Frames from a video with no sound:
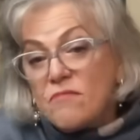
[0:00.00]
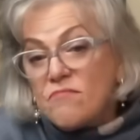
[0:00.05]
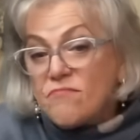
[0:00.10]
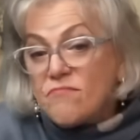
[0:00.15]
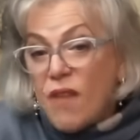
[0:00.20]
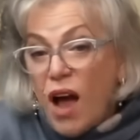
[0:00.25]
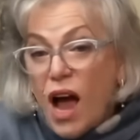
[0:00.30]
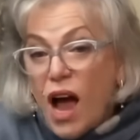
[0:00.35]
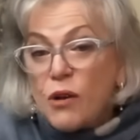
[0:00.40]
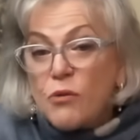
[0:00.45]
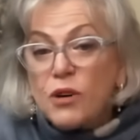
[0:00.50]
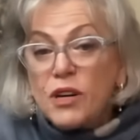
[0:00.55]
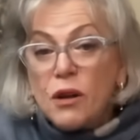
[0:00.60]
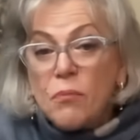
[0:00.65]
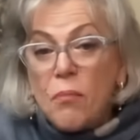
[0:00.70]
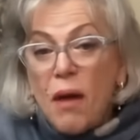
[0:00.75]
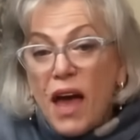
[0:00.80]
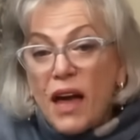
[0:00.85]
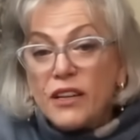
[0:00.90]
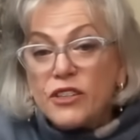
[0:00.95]
I would
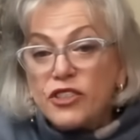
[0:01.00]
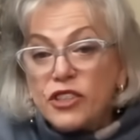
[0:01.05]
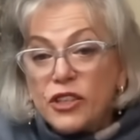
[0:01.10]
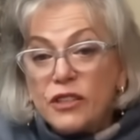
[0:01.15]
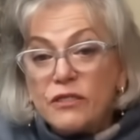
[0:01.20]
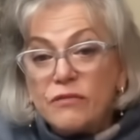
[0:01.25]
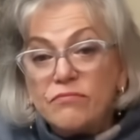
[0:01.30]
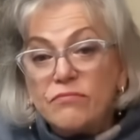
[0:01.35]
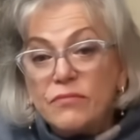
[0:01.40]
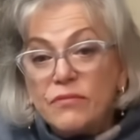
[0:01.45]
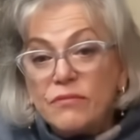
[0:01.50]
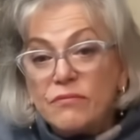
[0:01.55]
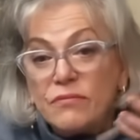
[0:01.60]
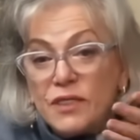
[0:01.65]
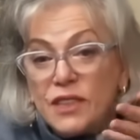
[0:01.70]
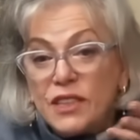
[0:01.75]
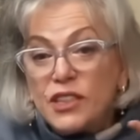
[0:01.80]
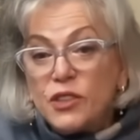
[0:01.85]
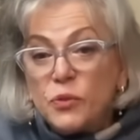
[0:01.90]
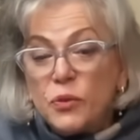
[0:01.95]
imagine
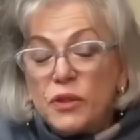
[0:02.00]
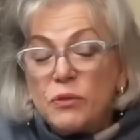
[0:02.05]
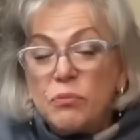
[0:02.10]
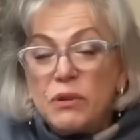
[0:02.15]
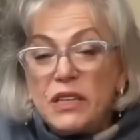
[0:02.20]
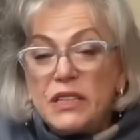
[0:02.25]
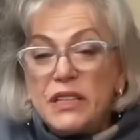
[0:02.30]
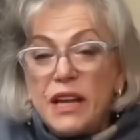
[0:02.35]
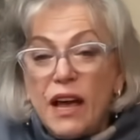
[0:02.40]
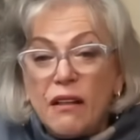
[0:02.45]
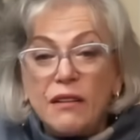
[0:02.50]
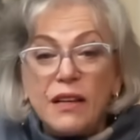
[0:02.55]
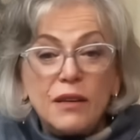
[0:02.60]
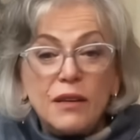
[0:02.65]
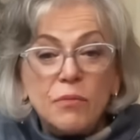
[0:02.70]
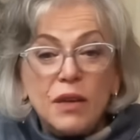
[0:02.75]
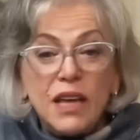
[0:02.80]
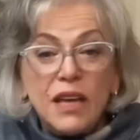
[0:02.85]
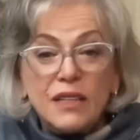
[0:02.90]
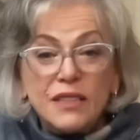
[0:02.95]
this would be telling
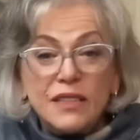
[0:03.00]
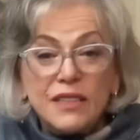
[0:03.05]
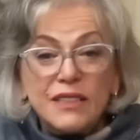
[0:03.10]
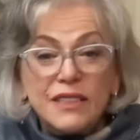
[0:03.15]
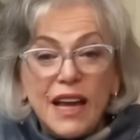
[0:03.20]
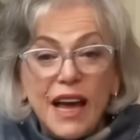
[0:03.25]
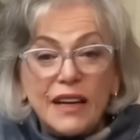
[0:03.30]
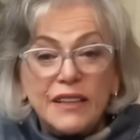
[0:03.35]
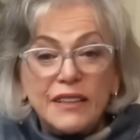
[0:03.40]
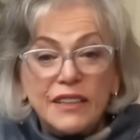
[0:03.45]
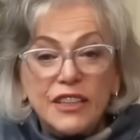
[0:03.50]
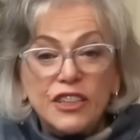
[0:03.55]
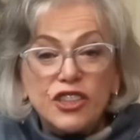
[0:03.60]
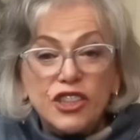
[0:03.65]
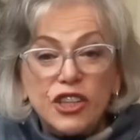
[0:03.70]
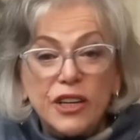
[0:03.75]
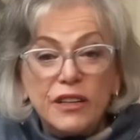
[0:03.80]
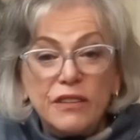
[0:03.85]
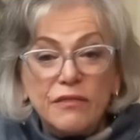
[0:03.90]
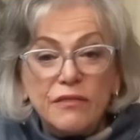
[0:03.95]
me as a
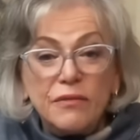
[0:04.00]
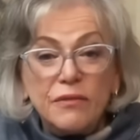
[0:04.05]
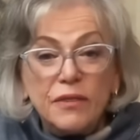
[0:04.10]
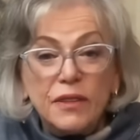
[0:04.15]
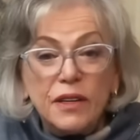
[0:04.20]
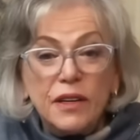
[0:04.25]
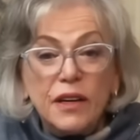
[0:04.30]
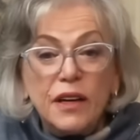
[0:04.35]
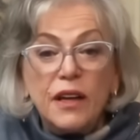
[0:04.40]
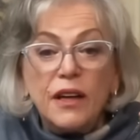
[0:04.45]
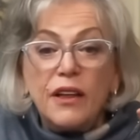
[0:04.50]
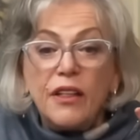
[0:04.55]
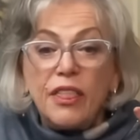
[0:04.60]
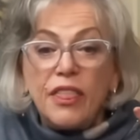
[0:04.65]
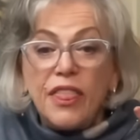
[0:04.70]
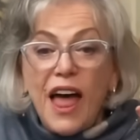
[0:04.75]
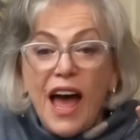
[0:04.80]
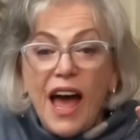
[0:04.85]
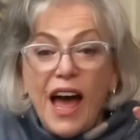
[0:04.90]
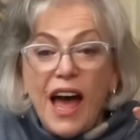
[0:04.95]
technician
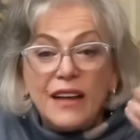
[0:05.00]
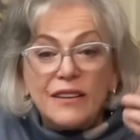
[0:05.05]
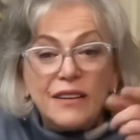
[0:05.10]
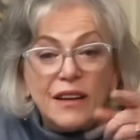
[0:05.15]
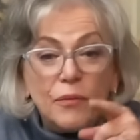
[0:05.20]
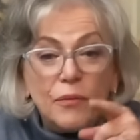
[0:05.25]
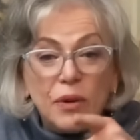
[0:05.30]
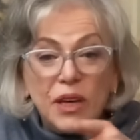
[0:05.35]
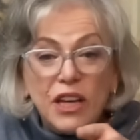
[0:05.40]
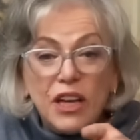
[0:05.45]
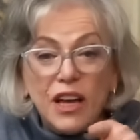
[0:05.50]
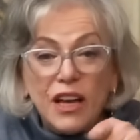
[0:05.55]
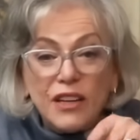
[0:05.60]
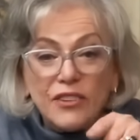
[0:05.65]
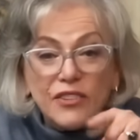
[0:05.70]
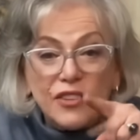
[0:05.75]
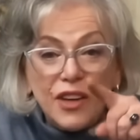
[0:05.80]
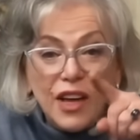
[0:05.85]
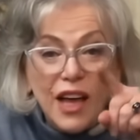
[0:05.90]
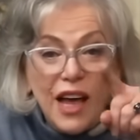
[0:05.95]
that
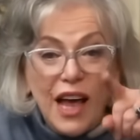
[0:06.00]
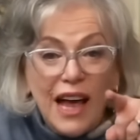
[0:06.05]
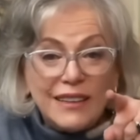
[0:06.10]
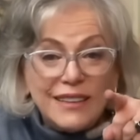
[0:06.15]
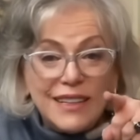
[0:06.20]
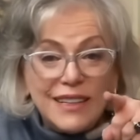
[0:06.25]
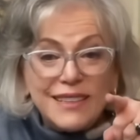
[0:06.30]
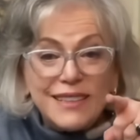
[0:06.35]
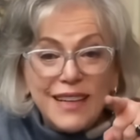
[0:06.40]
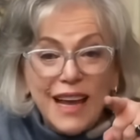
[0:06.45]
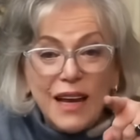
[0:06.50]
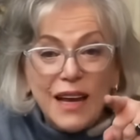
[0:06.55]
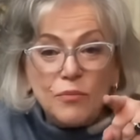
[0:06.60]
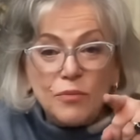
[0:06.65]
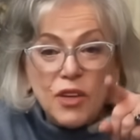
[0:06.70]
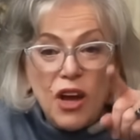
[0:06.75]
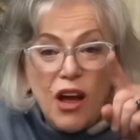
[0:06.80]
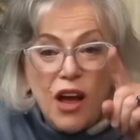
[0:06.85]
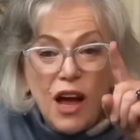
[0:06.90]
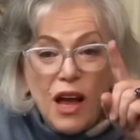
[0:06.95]
because at the same
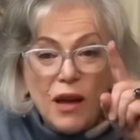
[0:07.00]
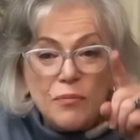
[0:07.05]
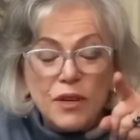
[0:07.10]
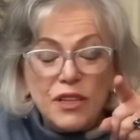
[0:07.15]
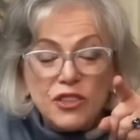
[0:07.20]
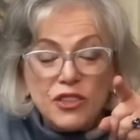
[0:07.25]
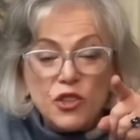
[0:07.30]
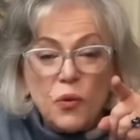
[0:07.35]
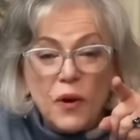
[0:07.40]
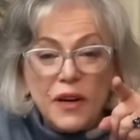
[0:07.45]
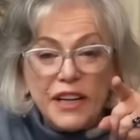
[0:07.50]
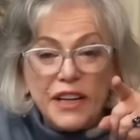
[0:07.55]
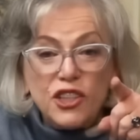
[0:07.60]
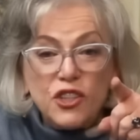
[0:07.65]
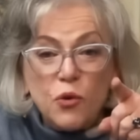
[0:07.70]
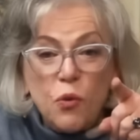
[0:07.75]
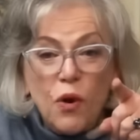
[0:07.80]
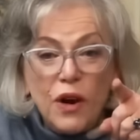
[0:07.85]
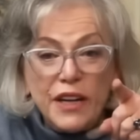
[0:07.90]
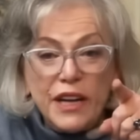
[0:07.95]
time in
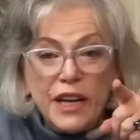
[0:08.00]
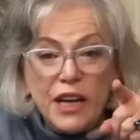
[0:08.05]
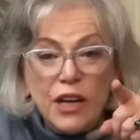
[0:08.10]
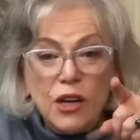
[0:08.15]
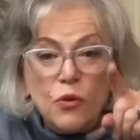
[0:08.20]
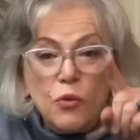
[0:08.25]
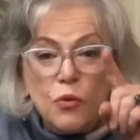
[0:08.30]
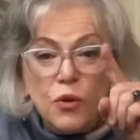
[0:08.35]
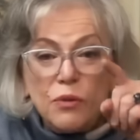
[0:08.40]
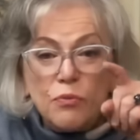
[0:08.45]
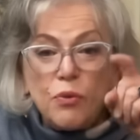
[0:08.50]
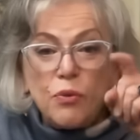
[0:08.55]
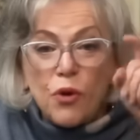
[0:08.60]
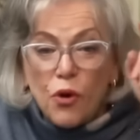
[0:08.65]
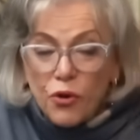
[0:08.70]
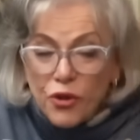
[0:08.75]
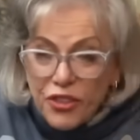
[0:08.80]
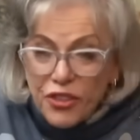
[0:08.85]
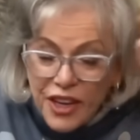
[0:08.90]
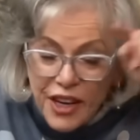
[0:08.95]
2020, we
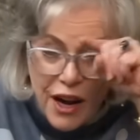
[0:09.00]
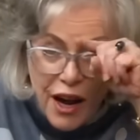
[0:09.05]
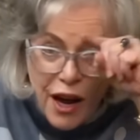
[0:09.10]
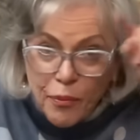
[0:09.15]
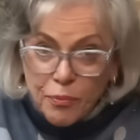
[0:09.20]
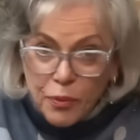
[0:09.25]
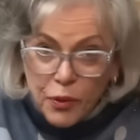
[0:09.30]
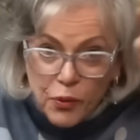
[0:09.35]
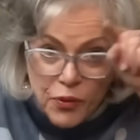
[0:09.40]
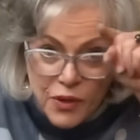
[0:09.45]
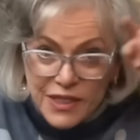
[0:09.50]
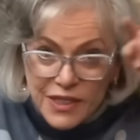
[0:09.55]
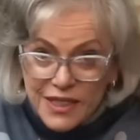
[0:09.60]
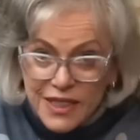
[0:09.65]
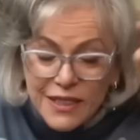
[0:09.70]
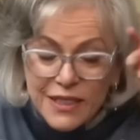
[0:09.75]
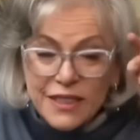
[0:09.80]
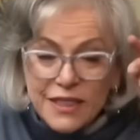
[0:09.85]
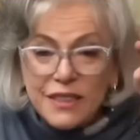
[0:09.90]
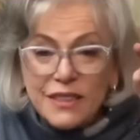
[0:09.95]
broke the upper
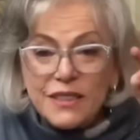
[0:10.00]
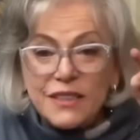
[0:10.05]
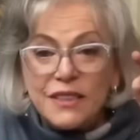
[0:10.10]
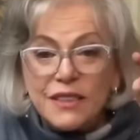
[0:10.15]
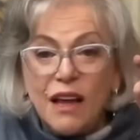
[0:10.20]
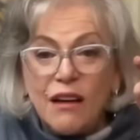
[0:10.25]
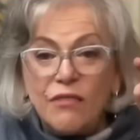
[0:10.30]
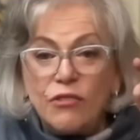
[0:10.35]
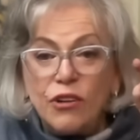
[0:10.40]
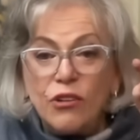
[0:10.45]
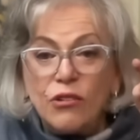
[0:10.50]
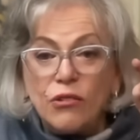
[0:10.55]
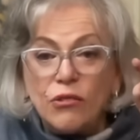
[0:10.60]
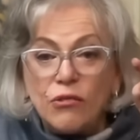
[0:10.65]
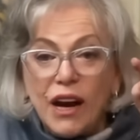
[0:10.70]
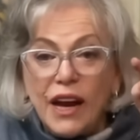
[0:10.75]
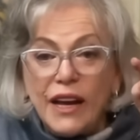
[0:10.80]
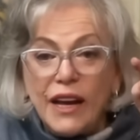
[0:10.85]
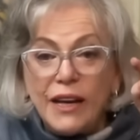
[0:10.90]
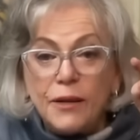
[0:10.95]
resistance level,
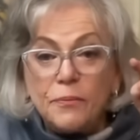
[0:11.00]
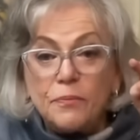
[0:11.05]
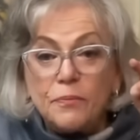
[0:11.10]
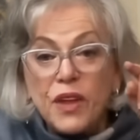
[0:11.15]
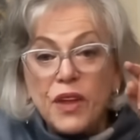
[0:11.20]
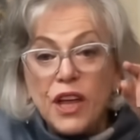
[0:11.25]
right?